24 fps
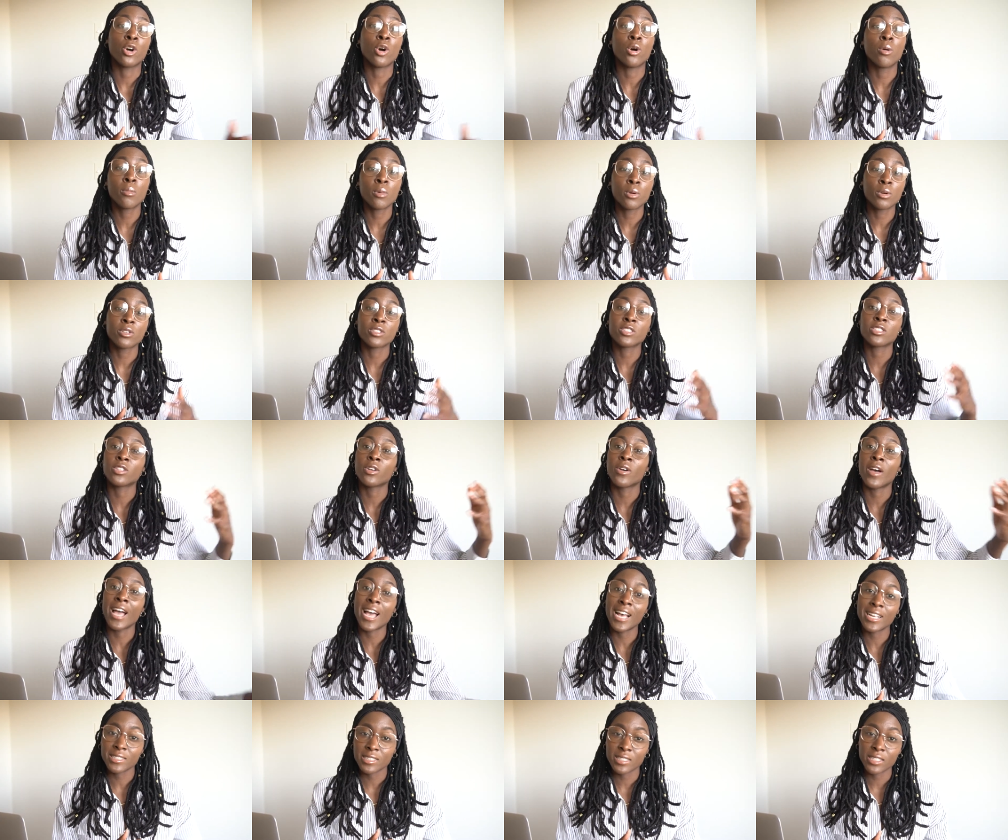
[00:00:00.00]
homeowner still
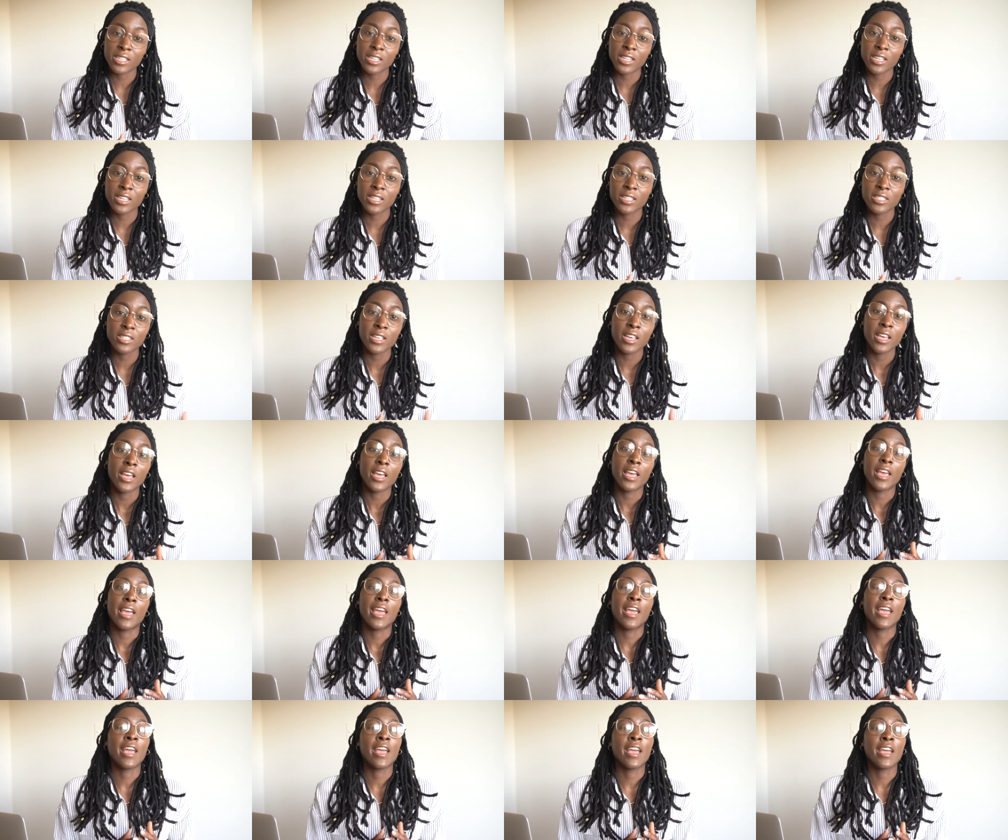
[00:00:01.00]
has the keys.
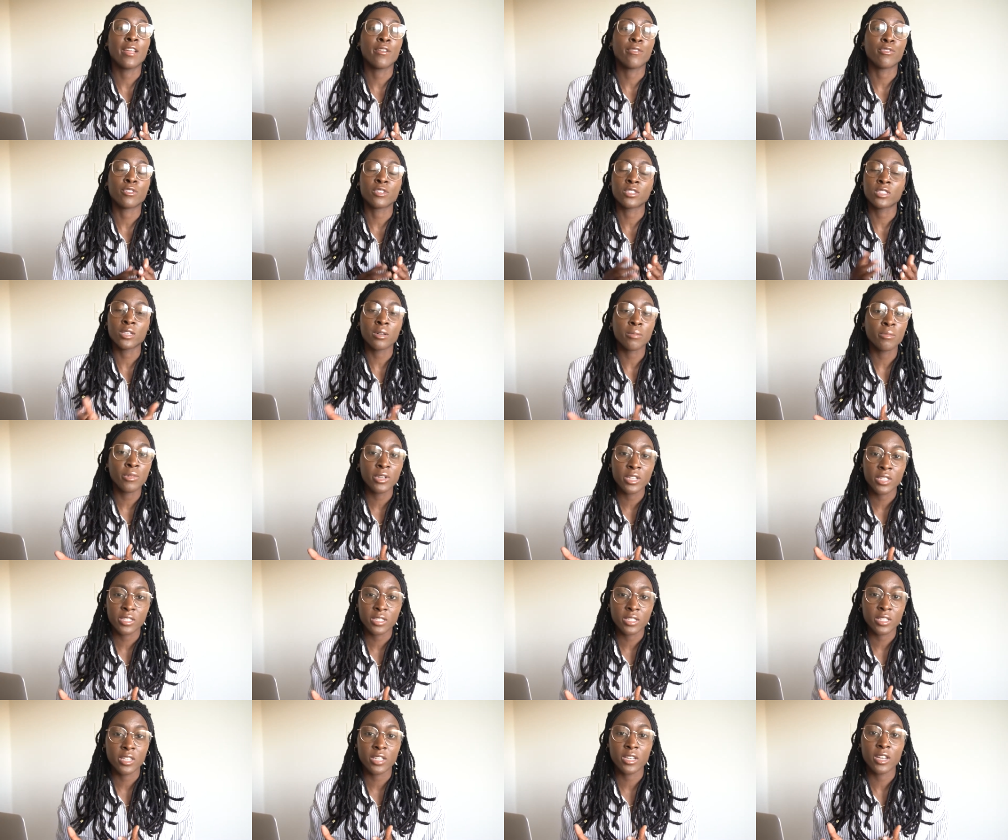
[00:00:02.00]
And for some
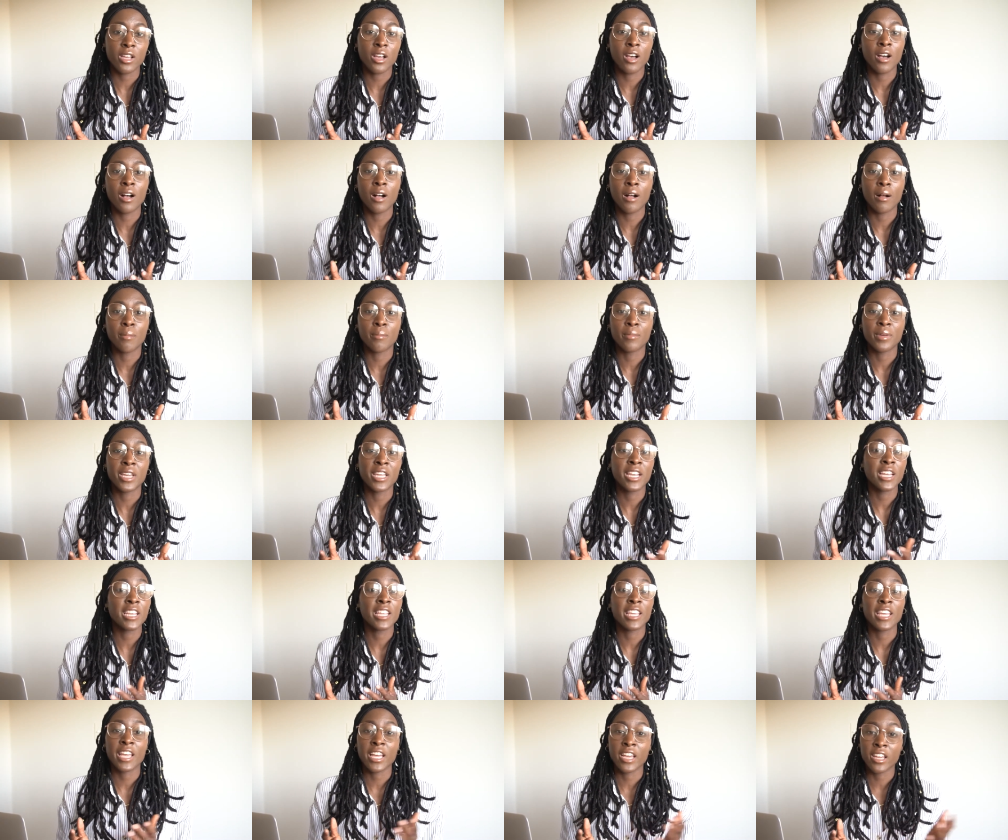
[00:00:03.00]
reason, um, he
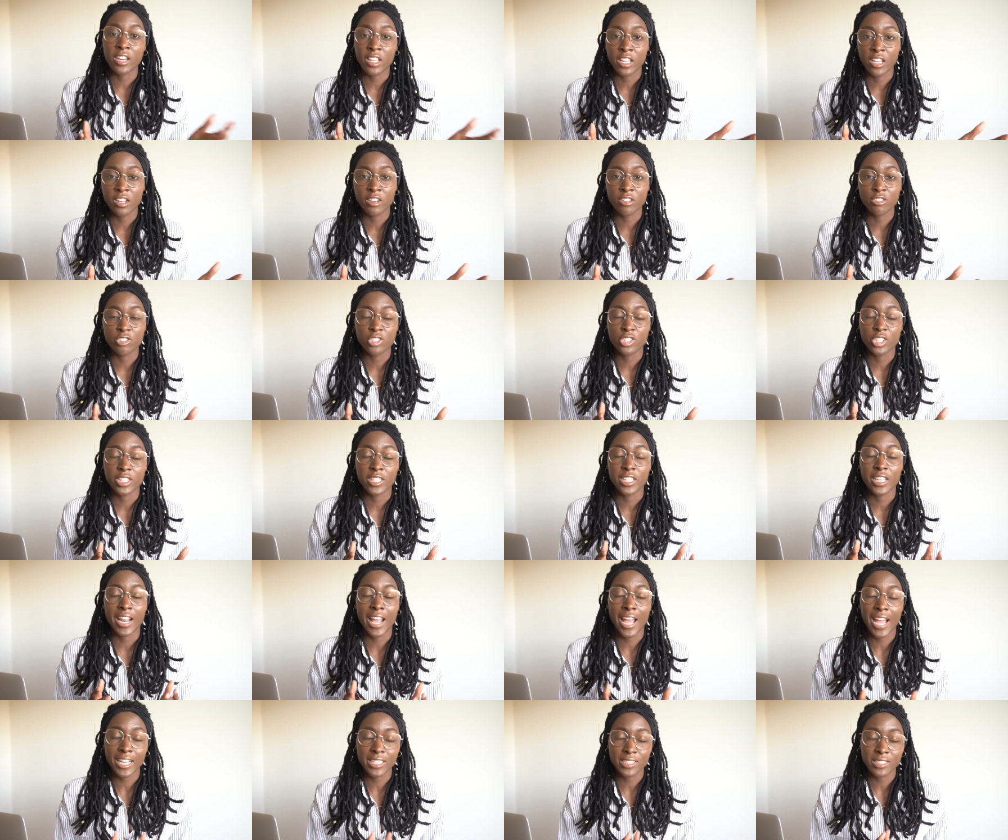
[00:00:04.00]
didn't get any unrestricted
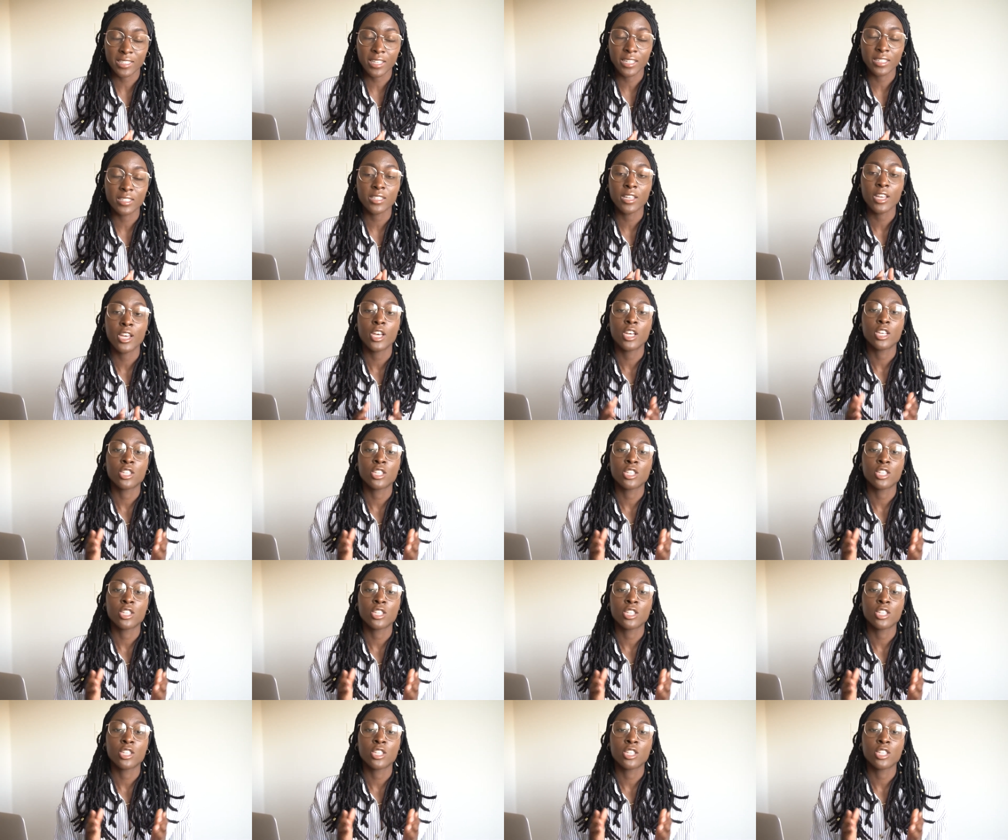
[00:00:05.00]
access.